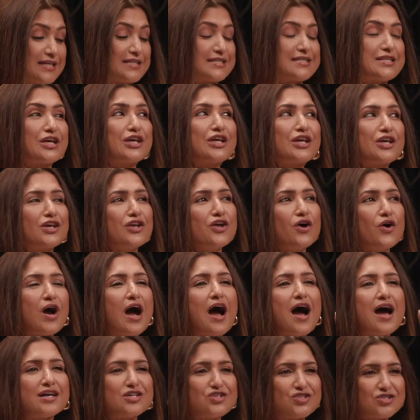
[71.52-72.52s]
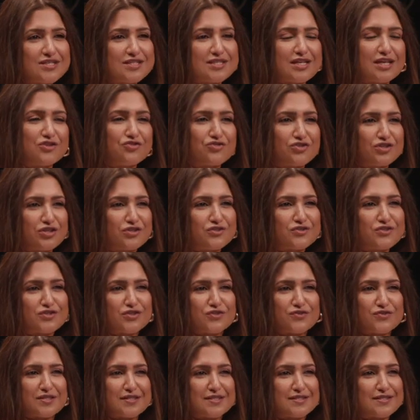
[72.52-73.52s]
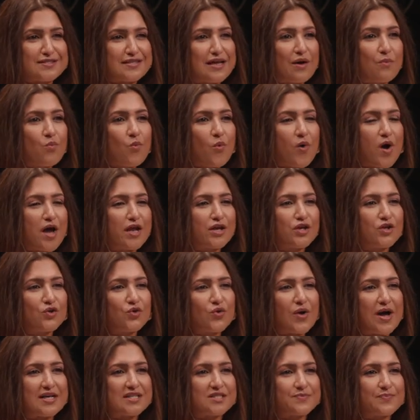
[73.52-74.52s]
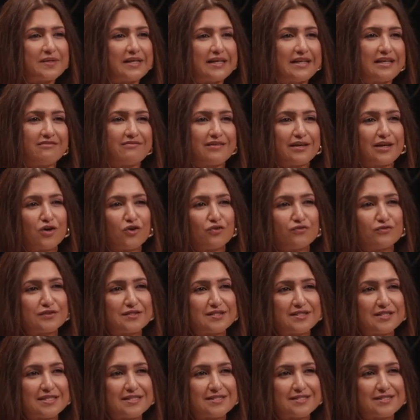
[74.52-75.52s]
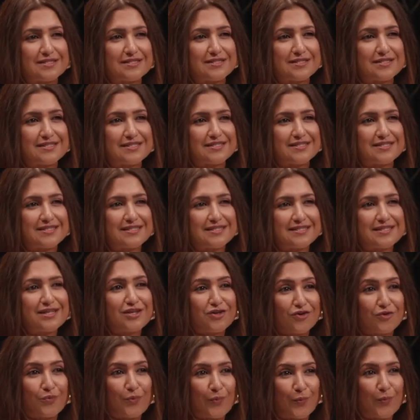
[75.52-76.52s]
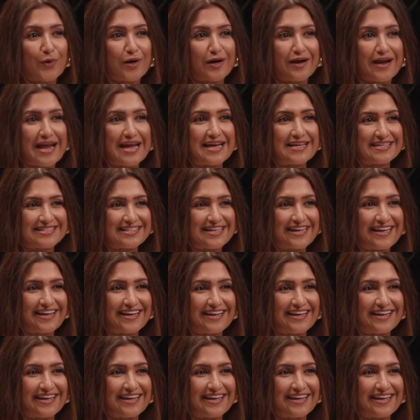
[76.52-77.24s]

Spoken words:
So, you know, I just introduced you as someone who has been living overseas since you were 18.